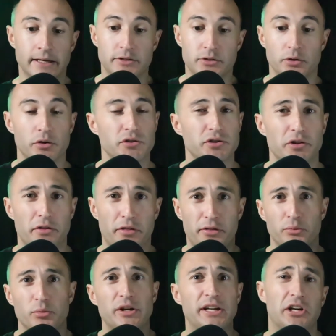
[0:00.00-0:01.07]
So those are the
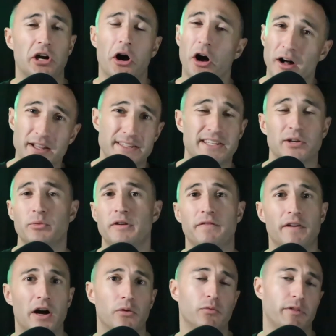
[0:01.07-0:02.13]
3 cons that we
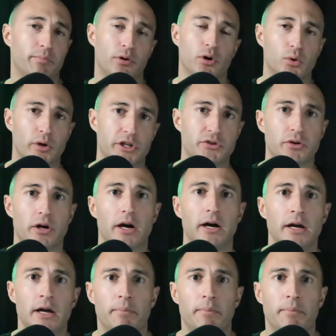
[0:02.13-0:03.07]
found with Pro Quick Draw.